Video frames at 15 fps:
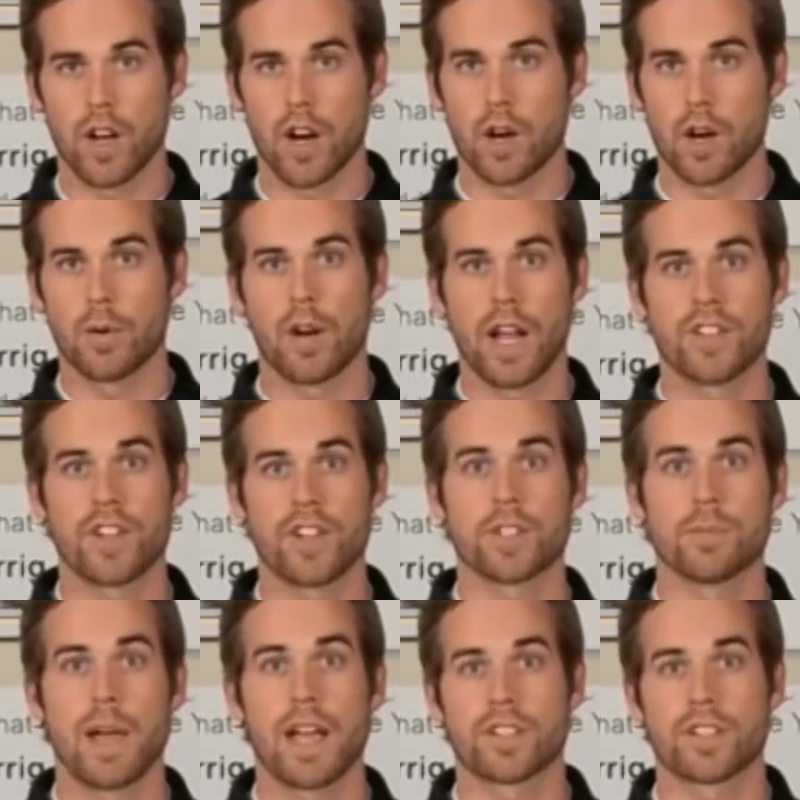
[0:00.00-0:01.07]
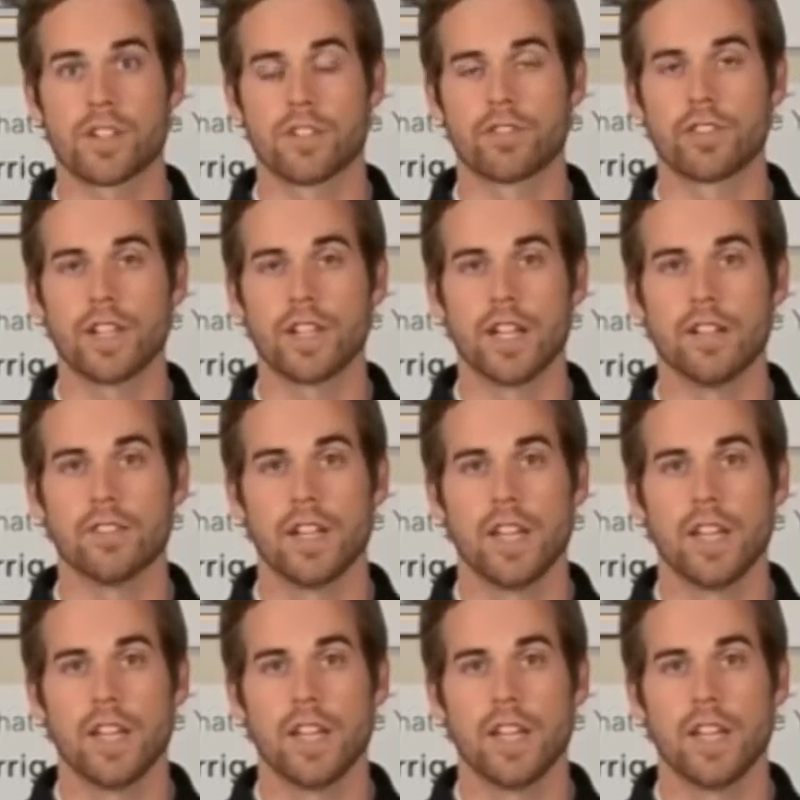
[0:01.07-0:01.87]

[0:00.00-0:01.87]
our hydration packs are free of.